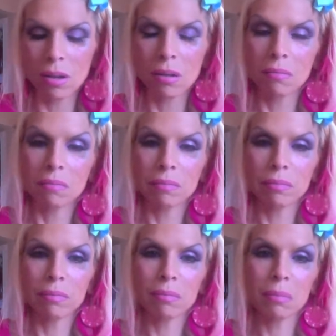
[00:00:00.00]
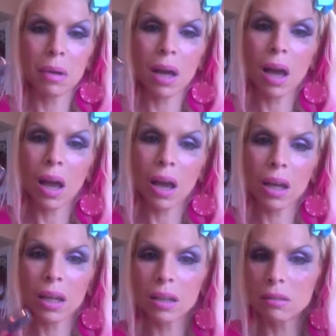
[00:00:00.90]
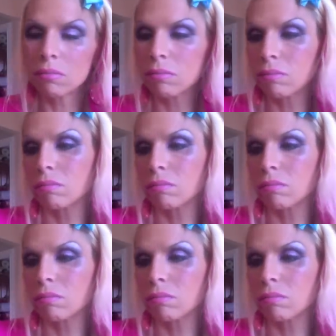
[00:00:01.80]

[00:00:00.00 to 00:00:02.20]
No one is speaking in this clip.